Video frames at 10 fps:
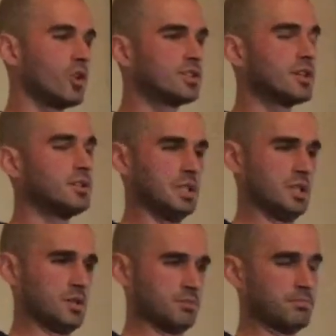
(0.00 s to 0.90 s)
Other
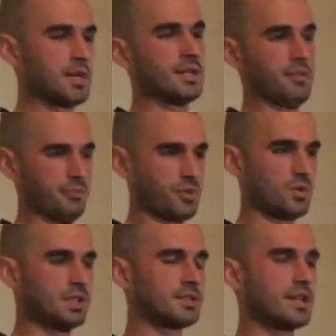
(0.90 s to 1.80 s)
money
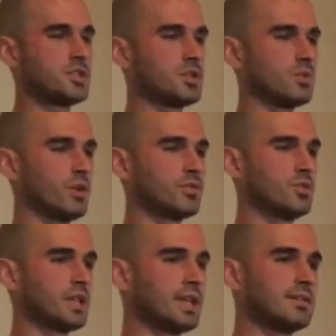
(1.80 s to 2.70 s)
from Antaiji was
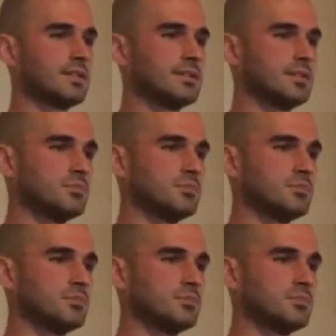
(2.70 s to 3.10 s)
donated,